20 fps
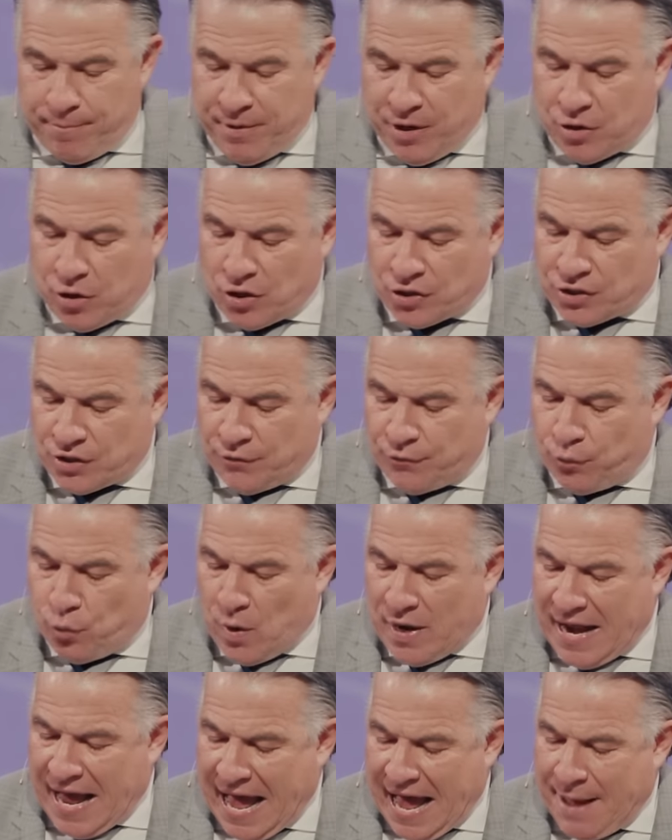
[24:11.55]
because of
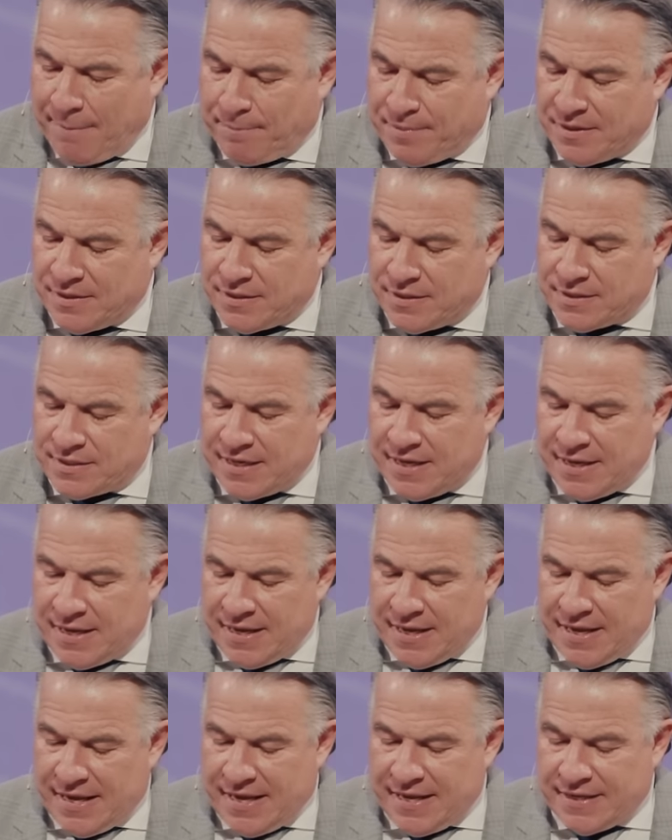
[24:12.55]
what happens
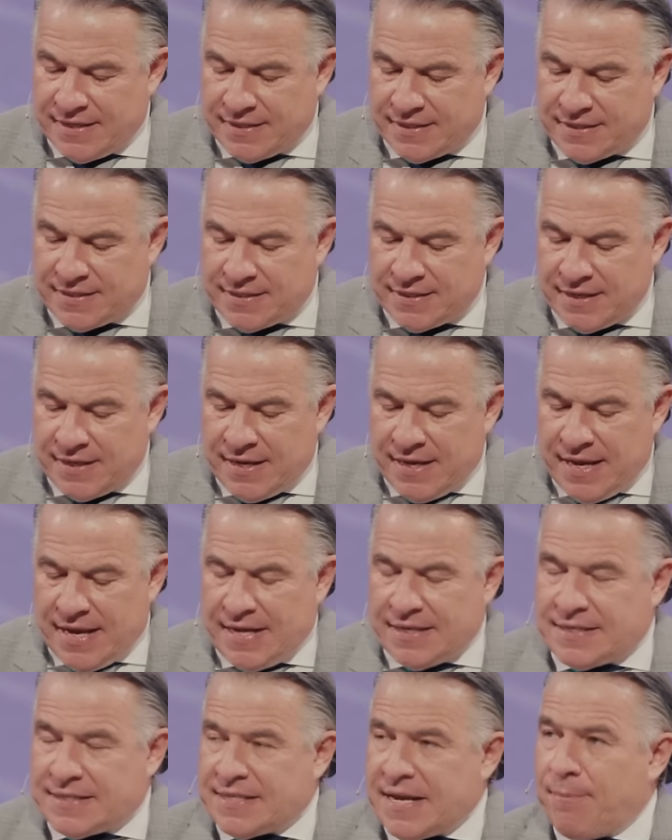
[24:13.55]
is,
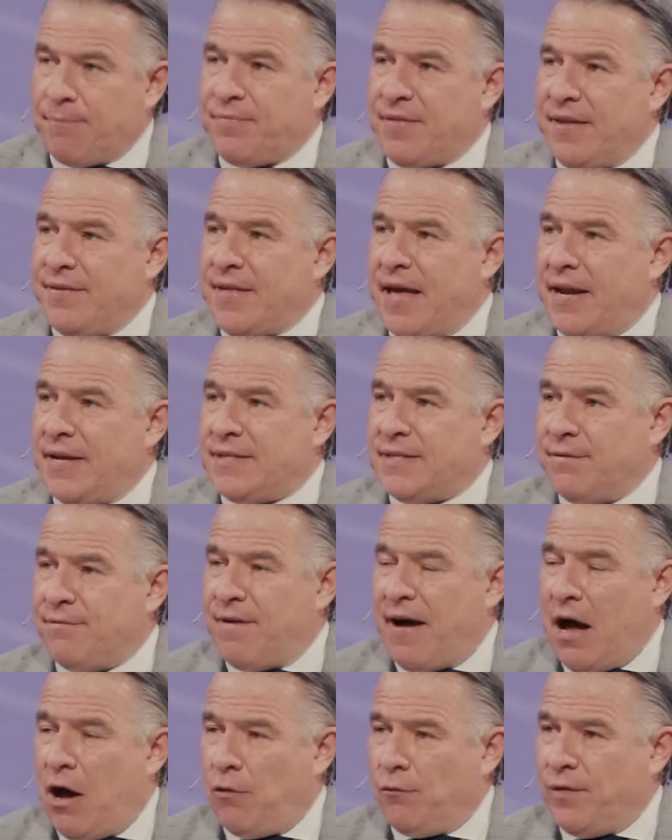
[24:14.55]
is something that is
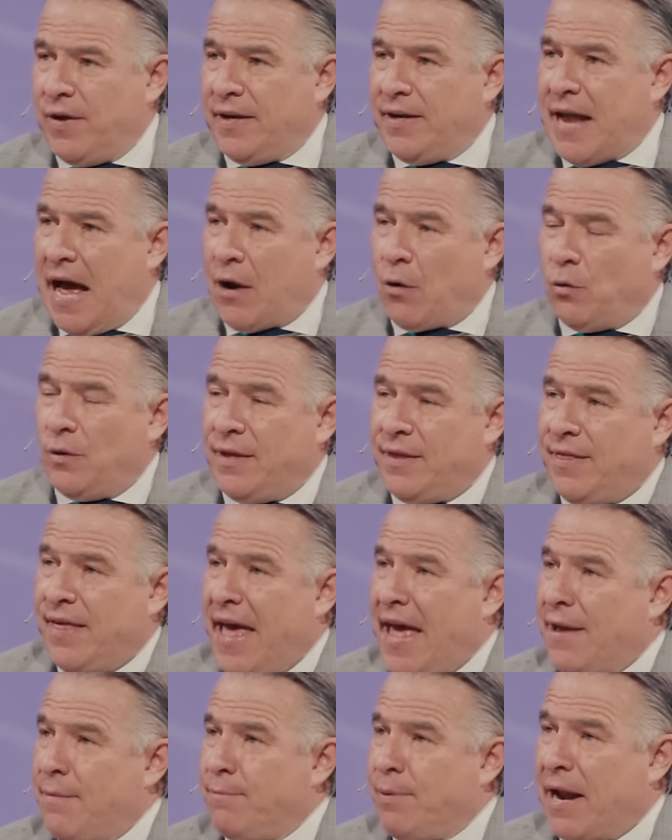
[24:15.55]
evolving not only
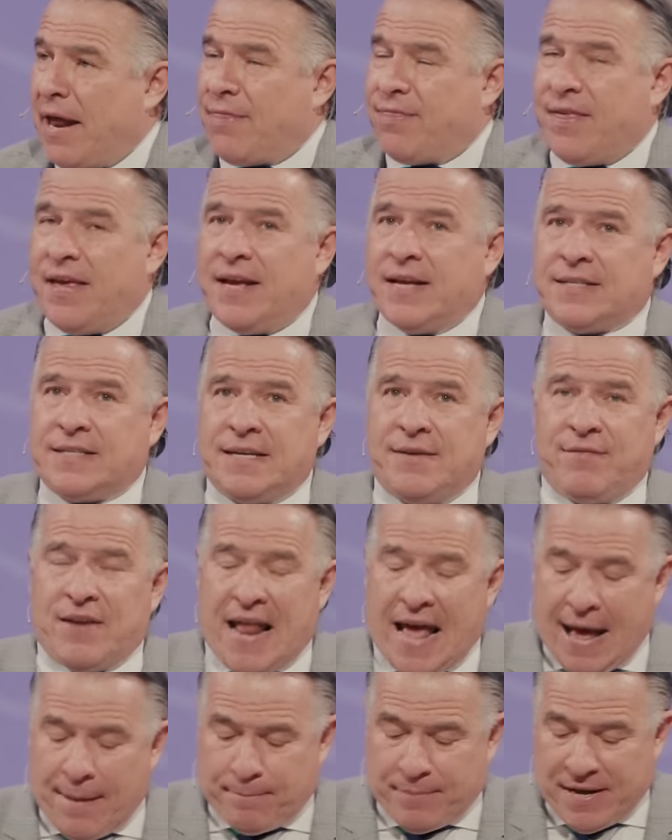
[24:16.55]
then, but I think it's
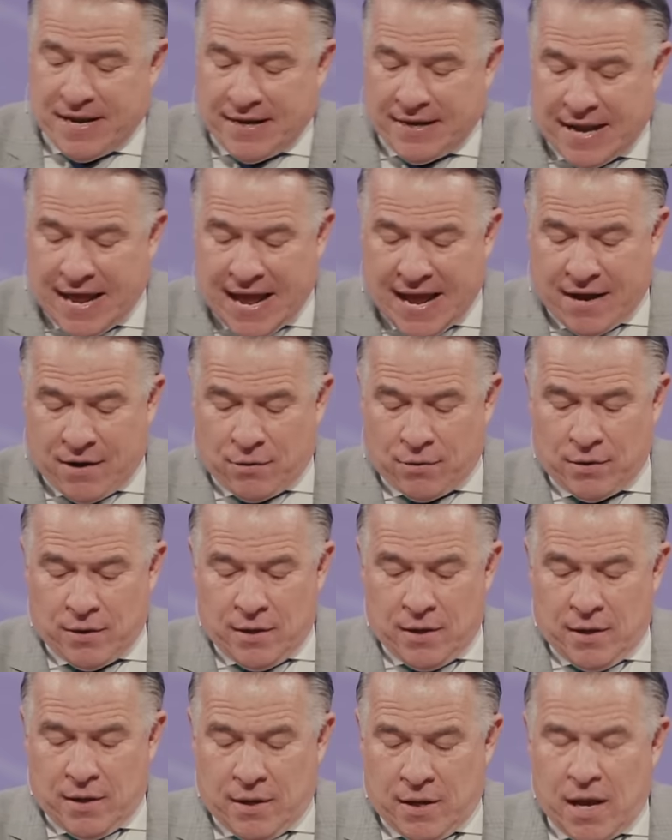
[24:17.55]
even happening now.
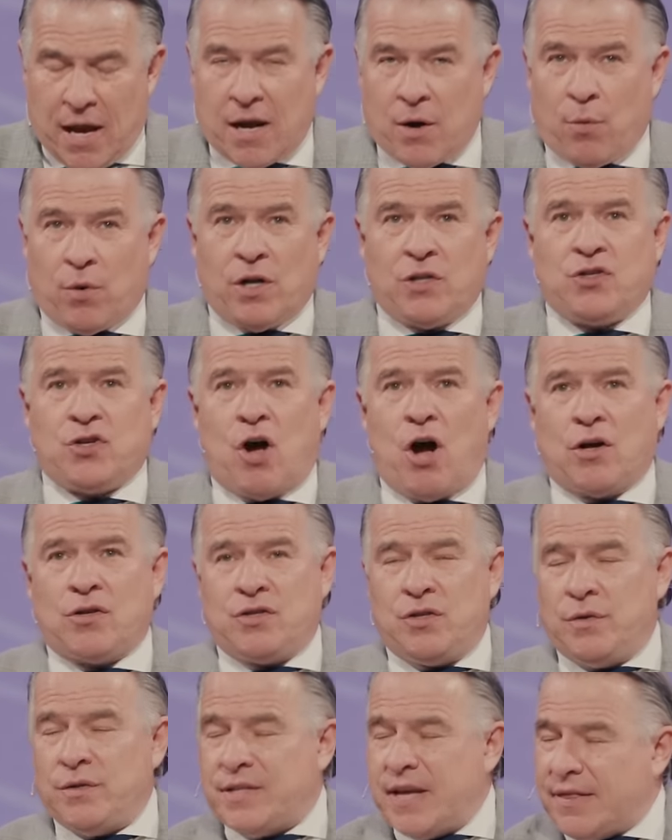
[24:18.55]
And I want to
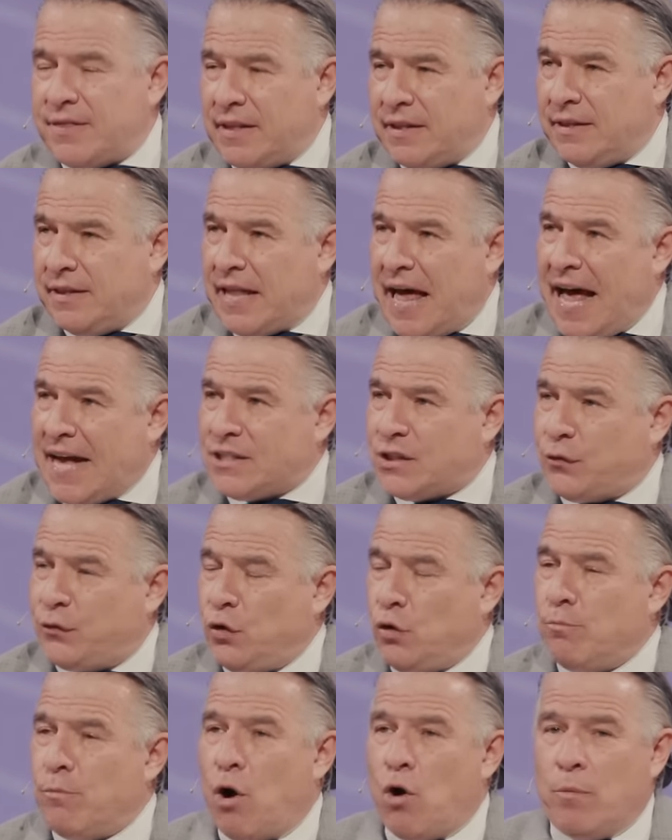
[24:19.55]
talk to you and take the last
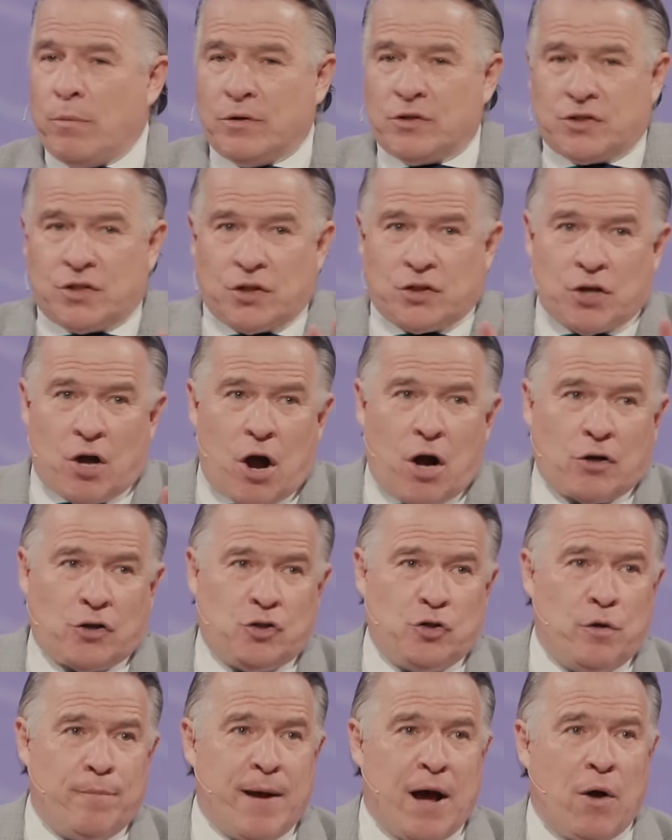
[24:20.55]
few moments to
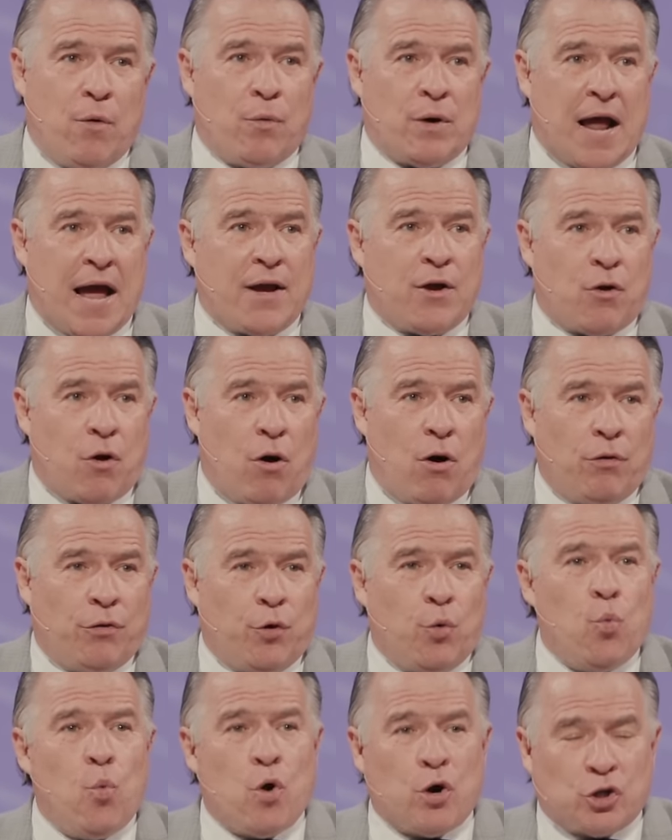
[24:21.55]
talk to you about what I call
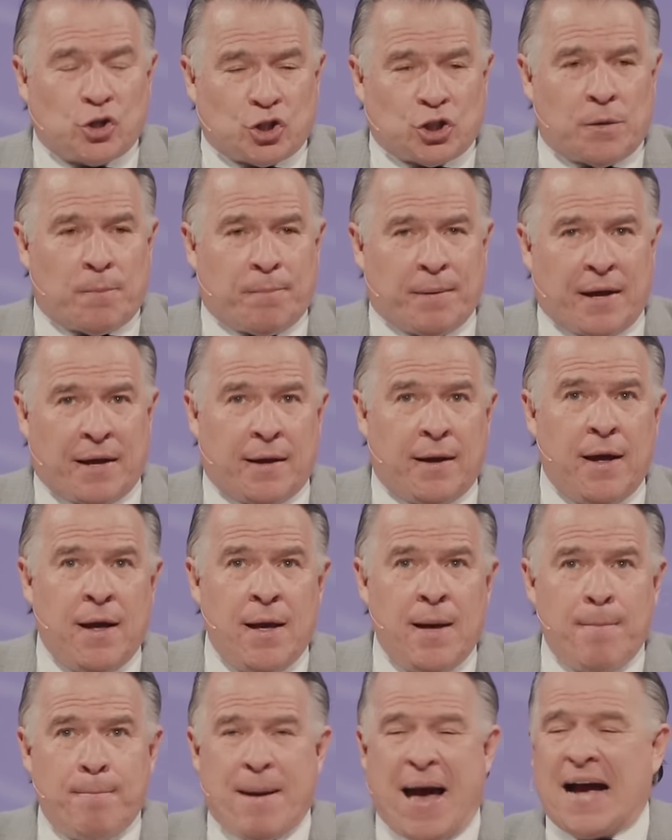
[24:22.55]
the worshiping
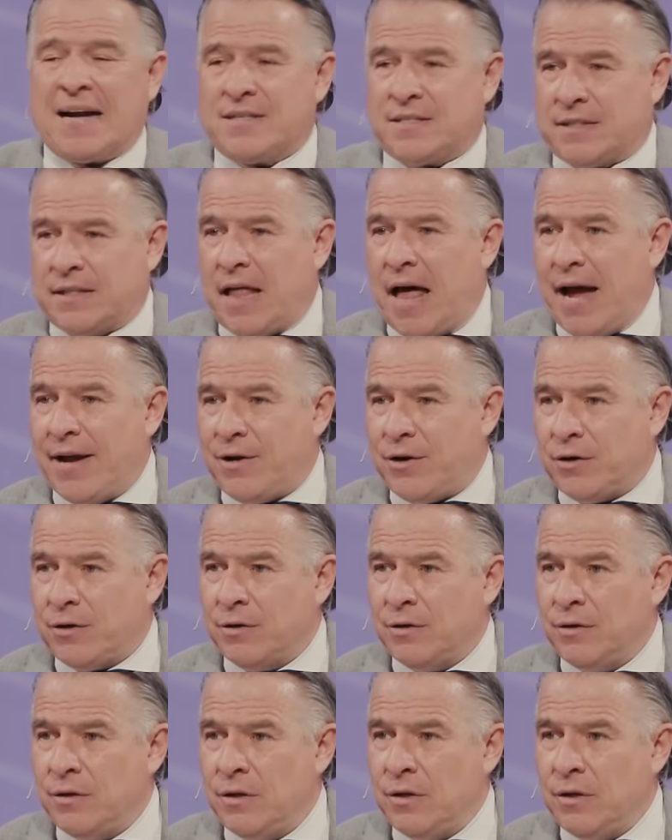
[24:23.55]
backslider.